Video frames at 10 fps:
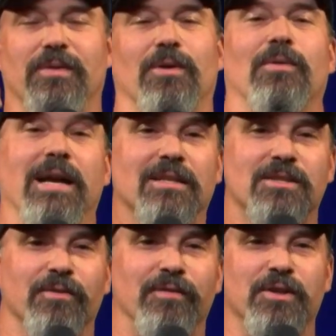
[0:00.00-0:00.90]
rights
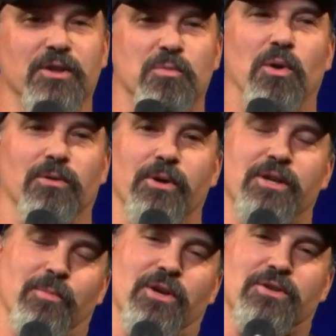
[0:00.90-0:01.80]
to vintage
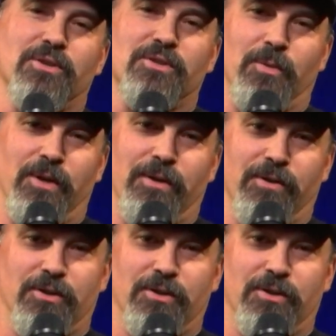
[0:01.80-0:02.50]
Polaroid commercials, so we couldn't